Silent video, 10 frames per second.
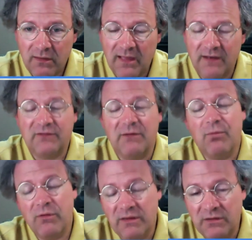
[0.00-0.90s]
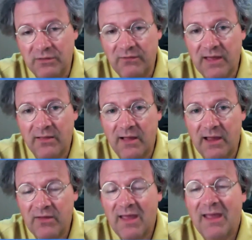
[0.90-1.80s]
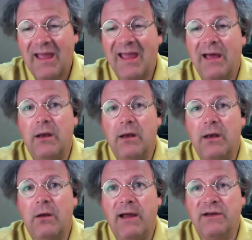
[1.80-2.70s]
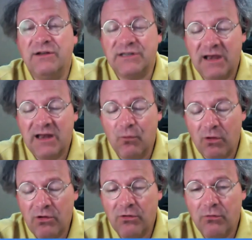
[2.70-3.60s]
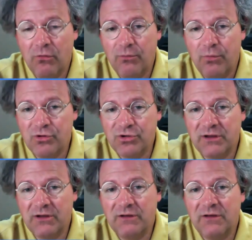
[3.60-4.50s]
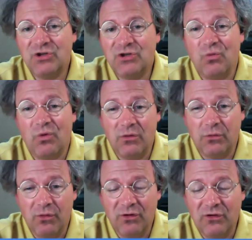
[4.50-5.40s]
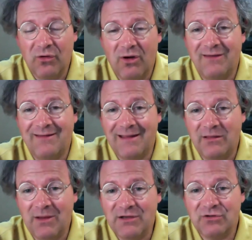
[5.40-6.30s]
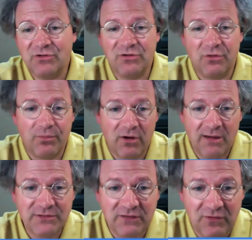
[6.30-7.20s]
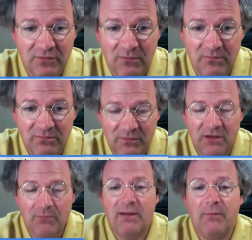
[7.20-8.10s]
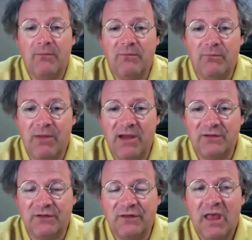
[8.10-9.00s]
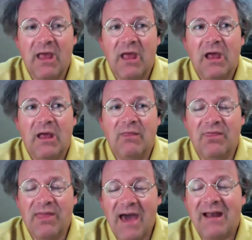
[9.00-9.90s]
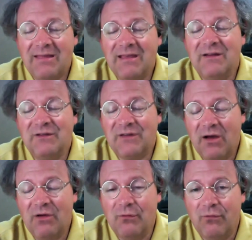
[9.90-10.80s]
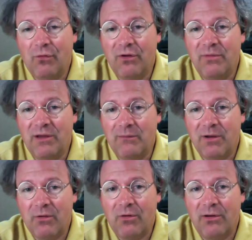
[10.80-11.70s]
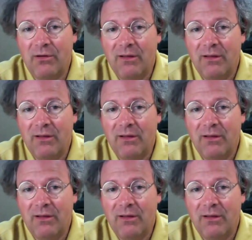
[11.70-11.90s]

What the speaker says: And it's important that you live that life. And by deciding where you're going to apportion that attention, what you're going to do on a daily basis, or perhaps even a minute-to-minute basis, that, I think, is how you avoid being paranoid.